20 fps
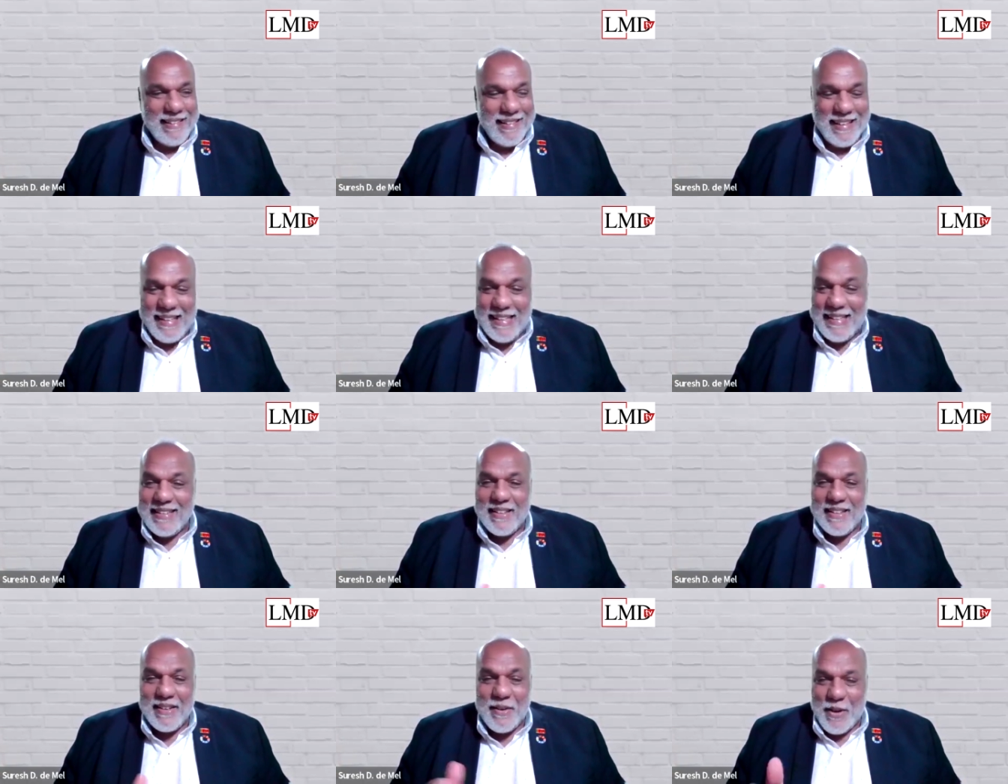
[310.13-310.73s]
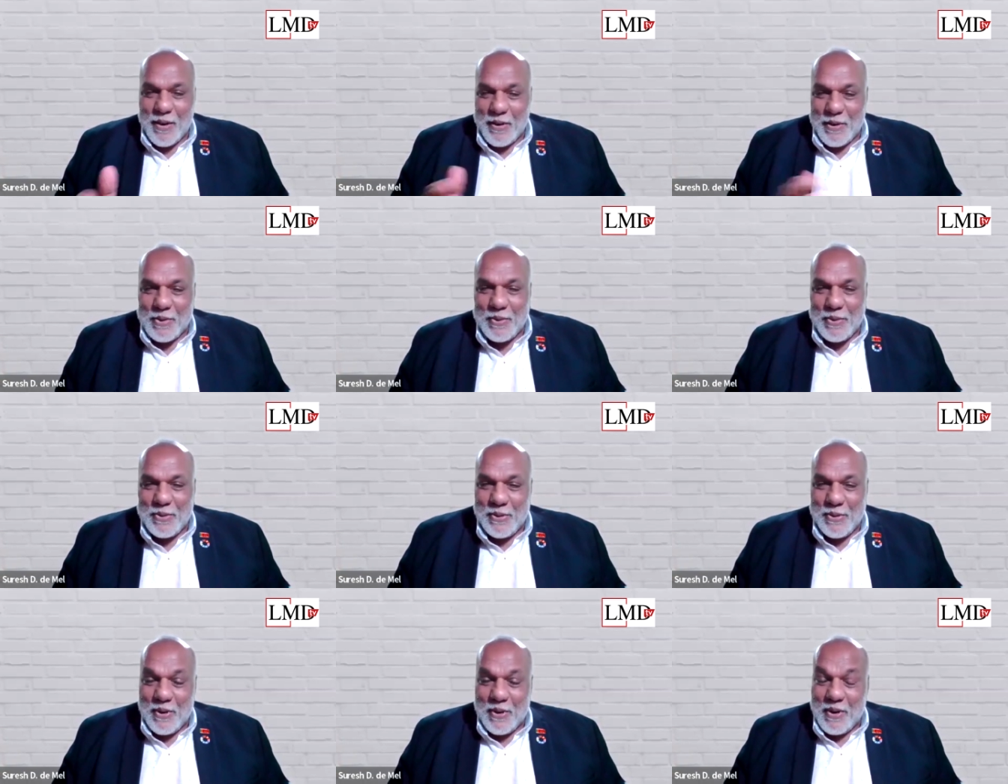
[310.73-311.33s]
year or
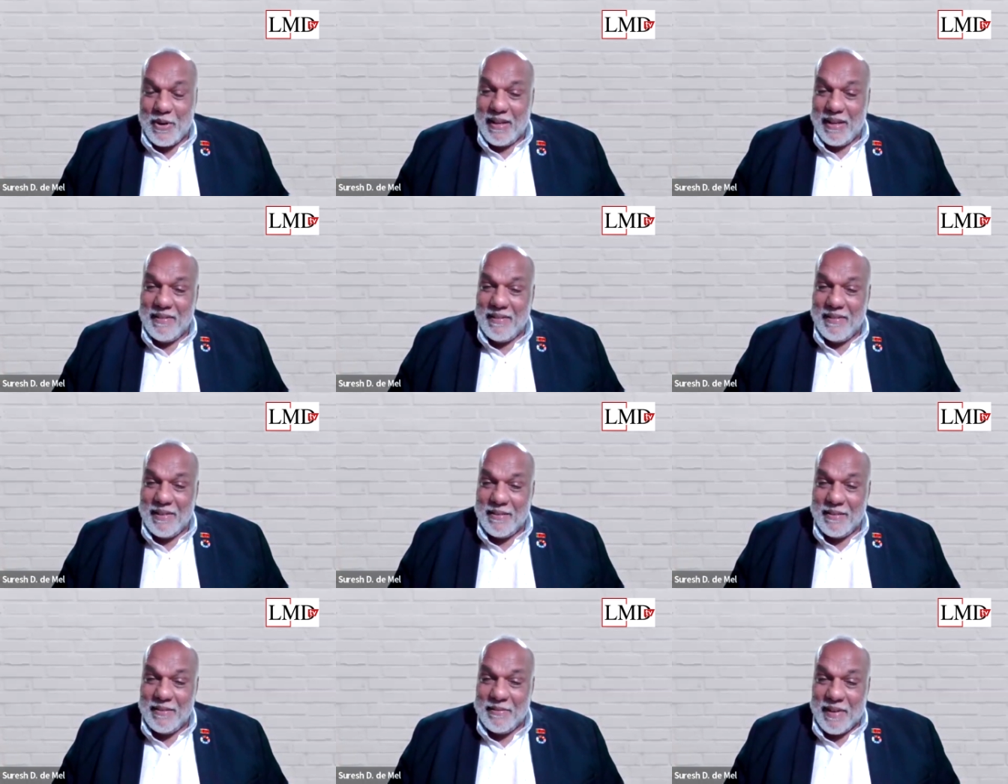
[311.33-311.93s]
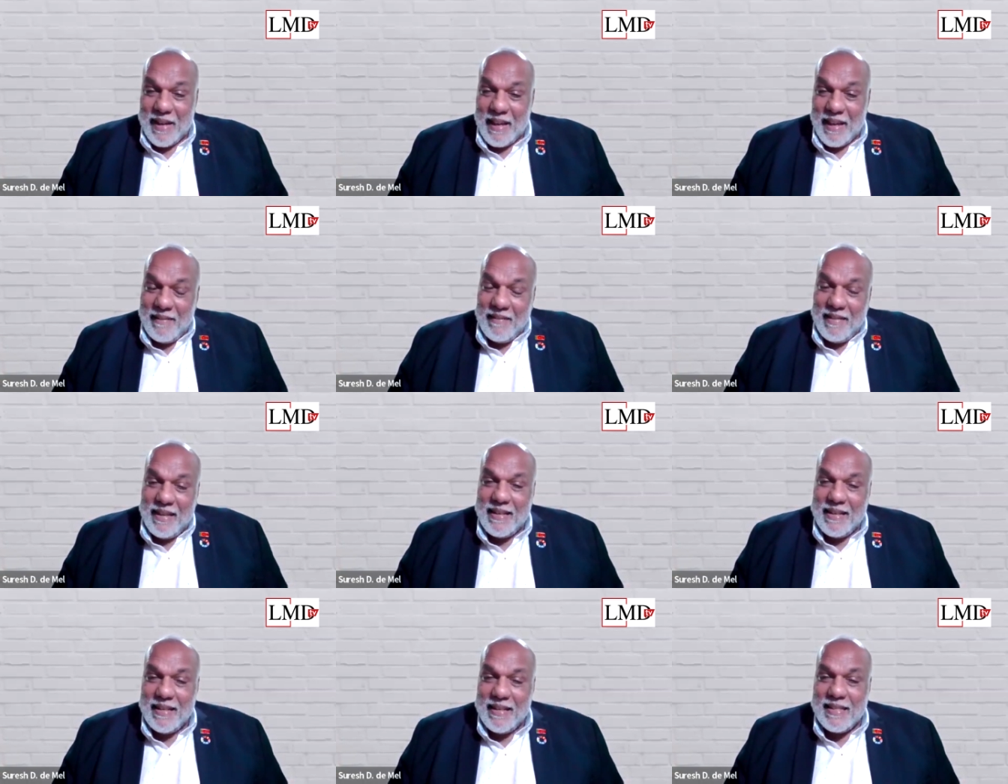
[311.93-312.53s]
two or even
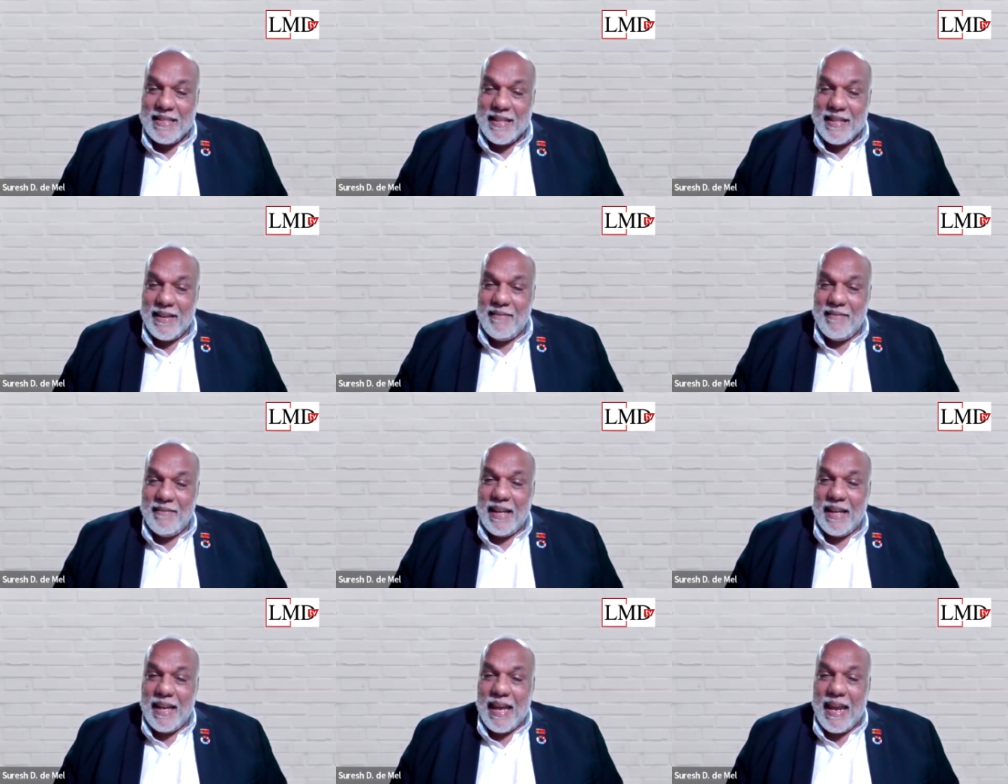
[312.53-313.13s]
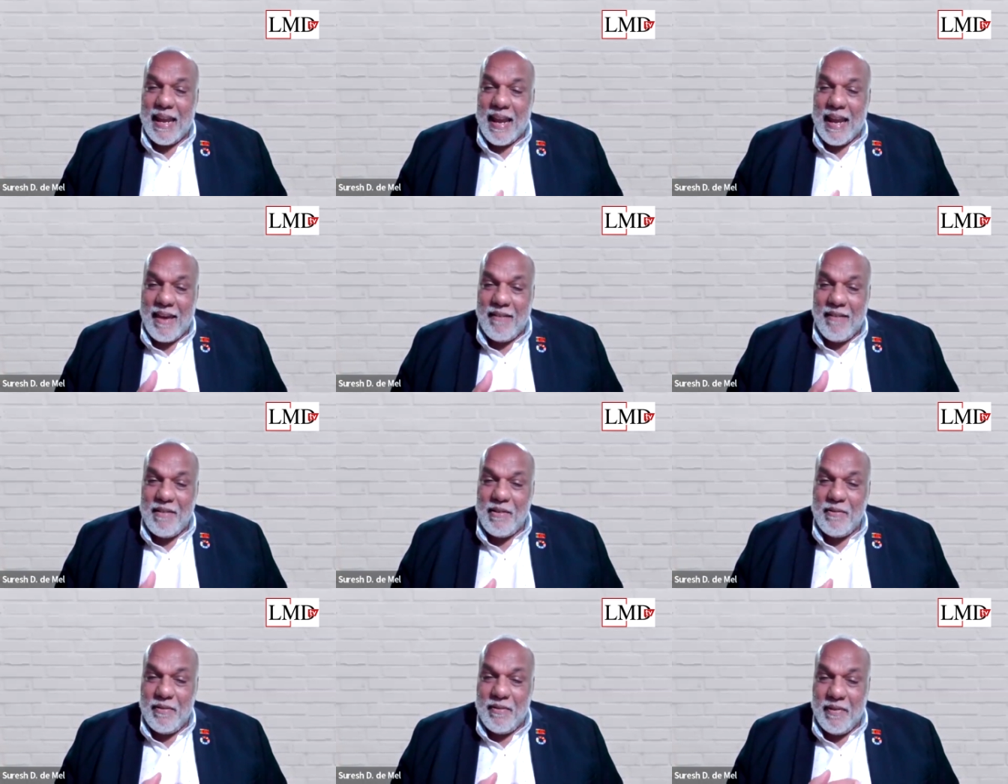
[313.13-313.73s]
5 years, and we can
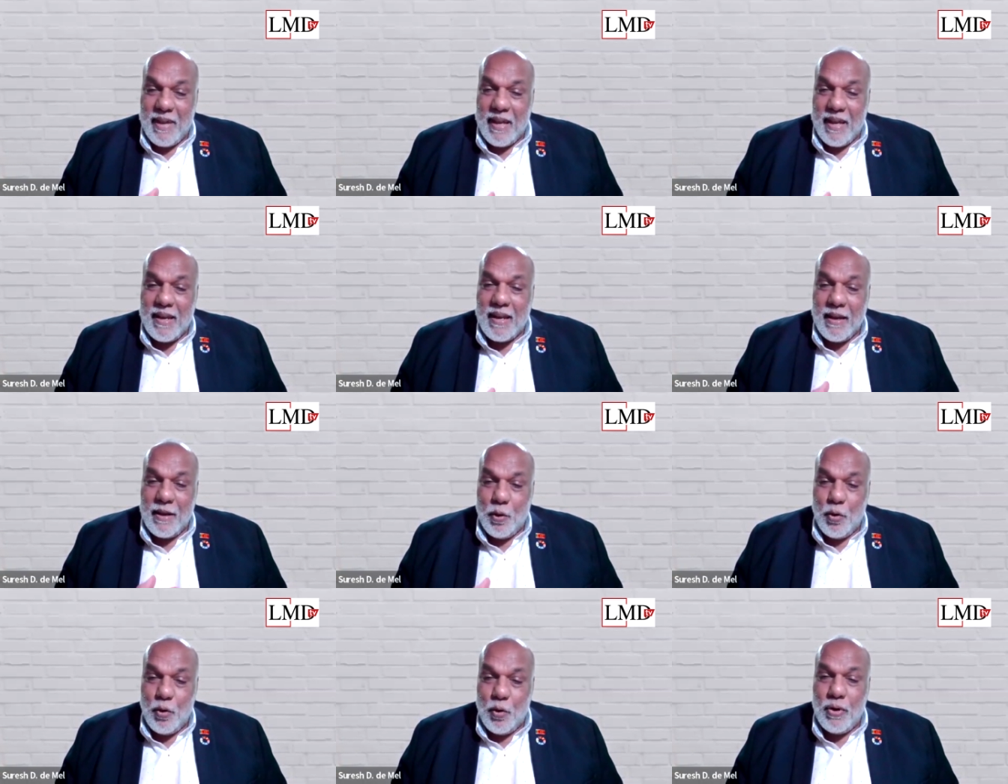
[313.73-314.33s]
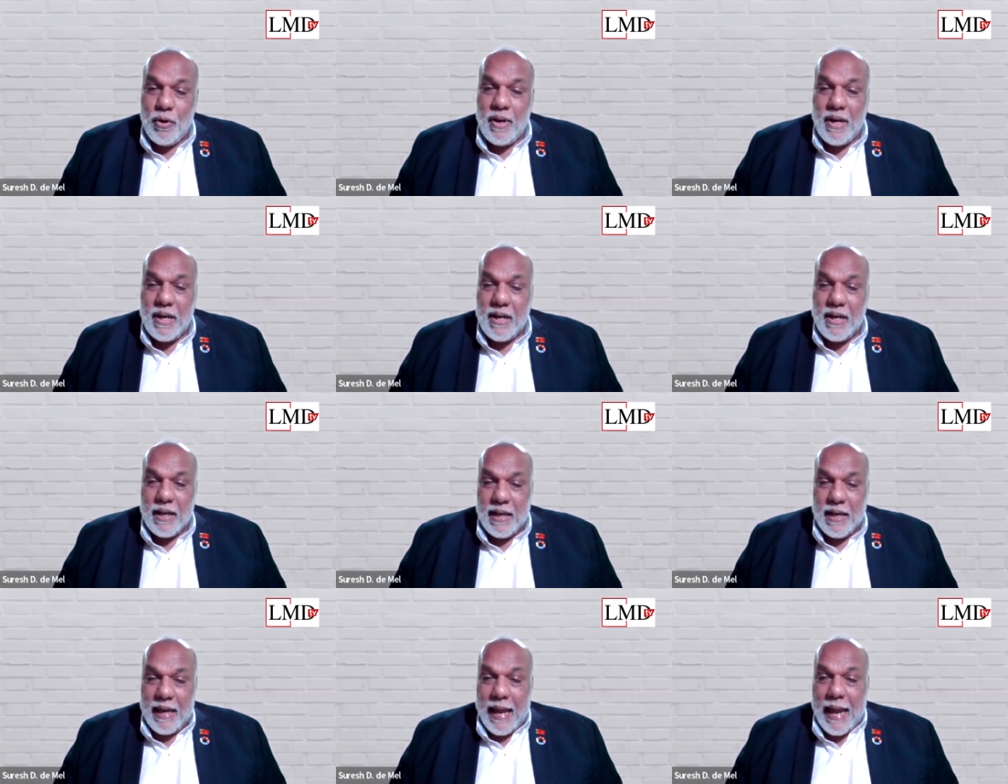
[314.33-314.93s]
have a very
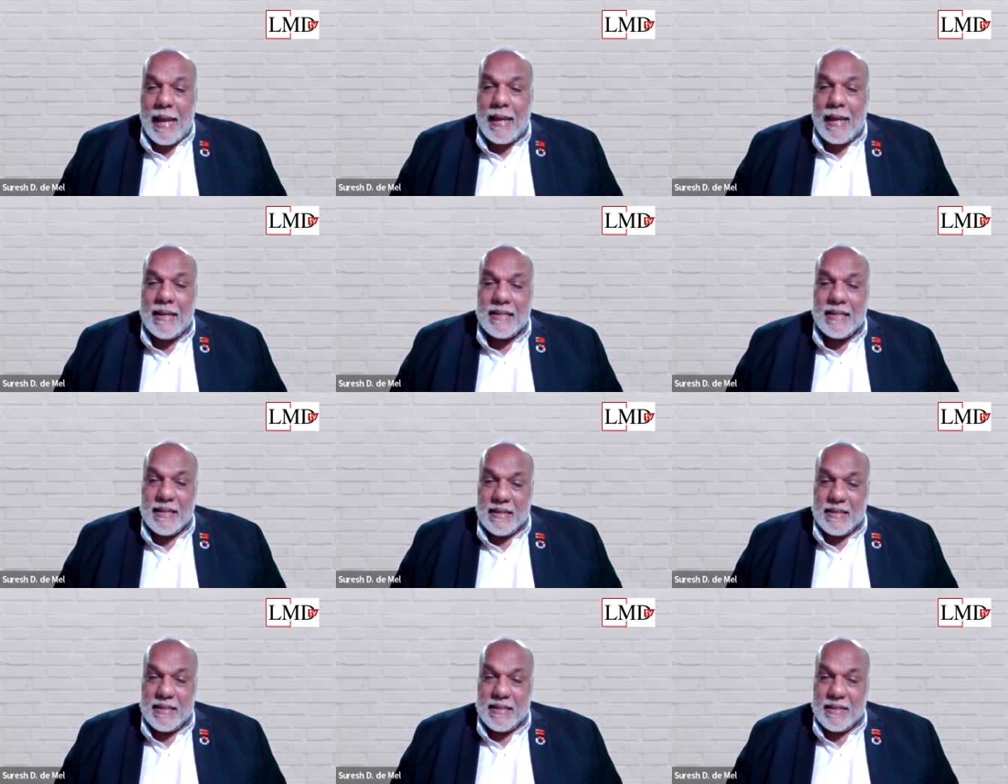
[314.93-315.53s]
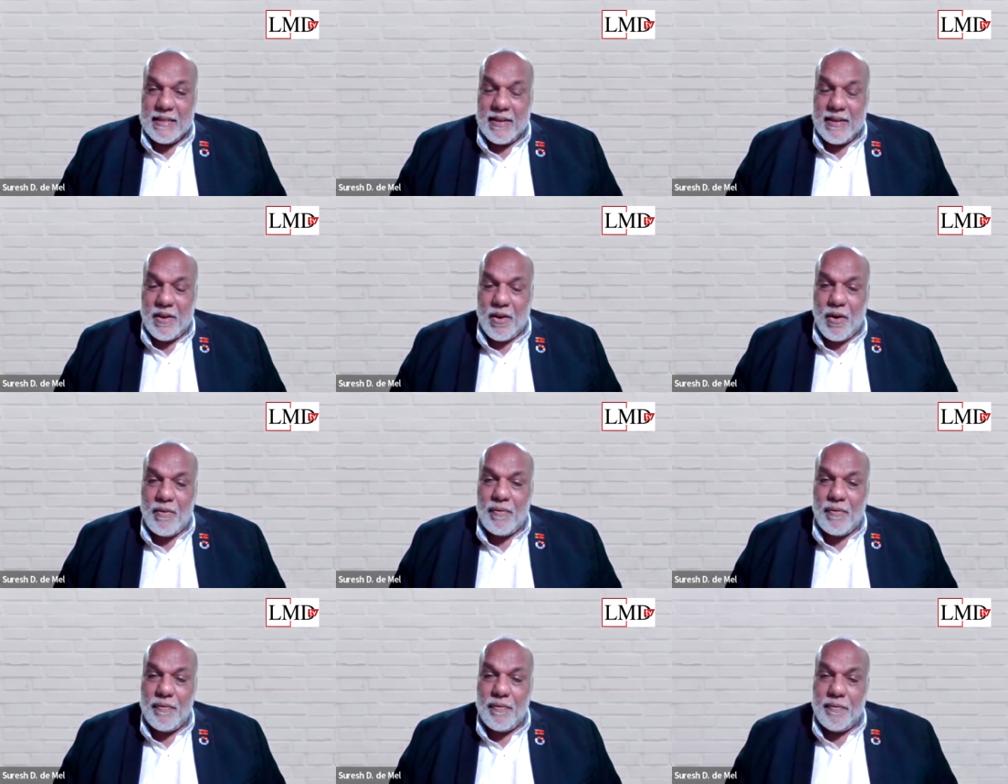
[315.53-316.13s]
good analysis
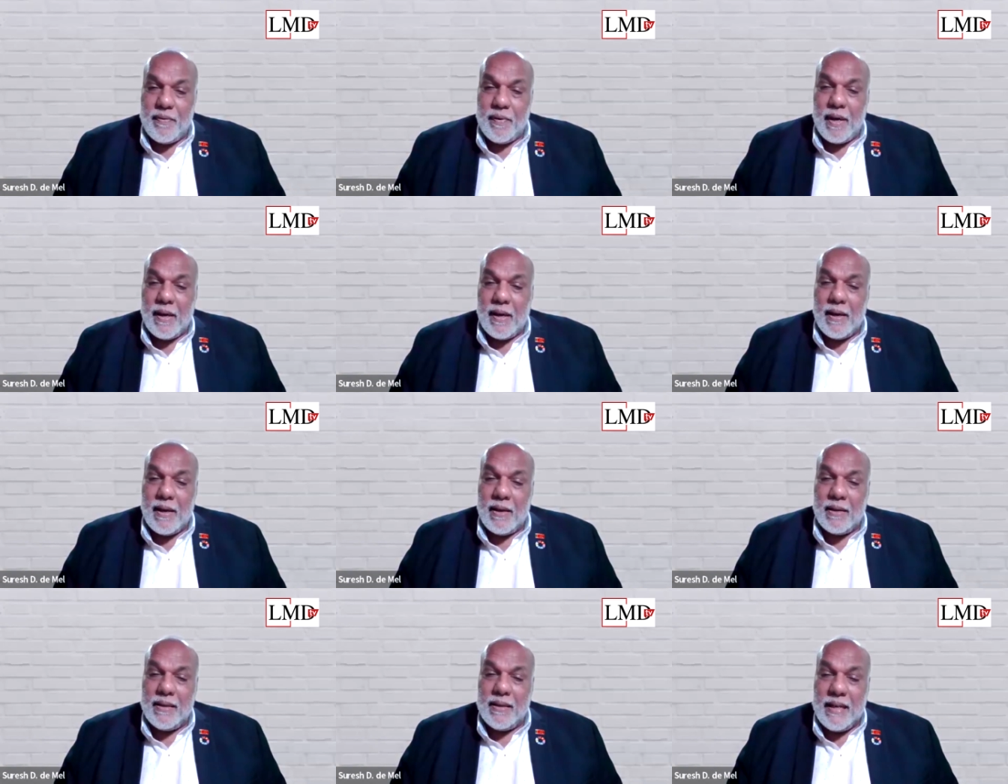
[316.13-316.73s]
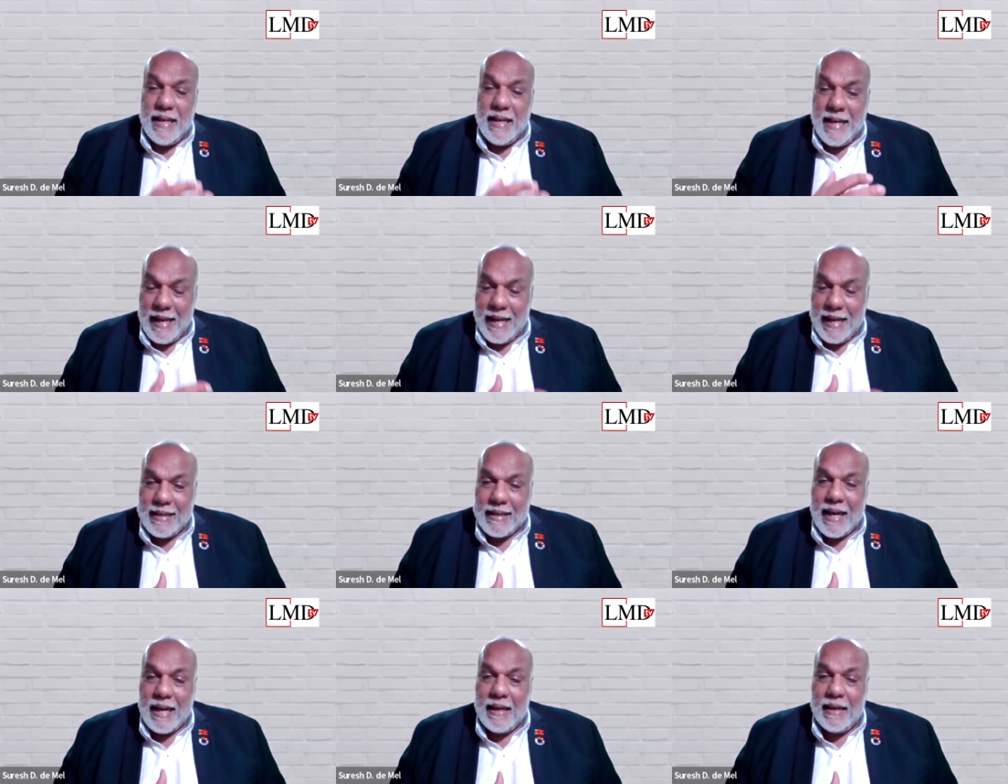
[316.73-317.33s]
of the
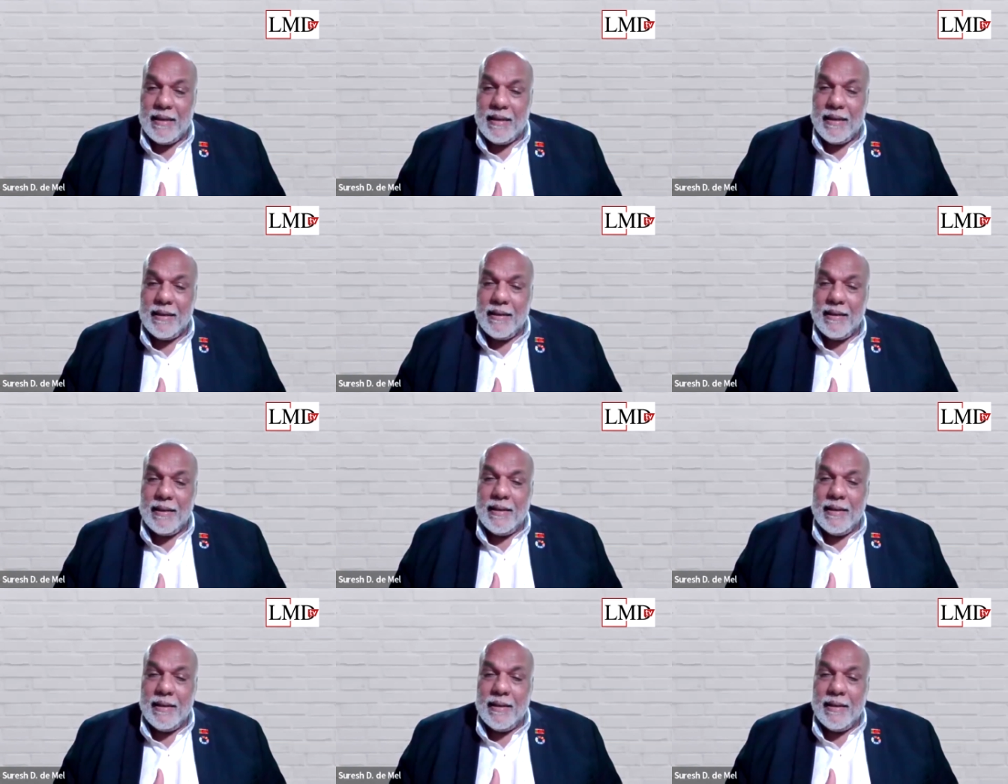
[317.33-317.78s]
data.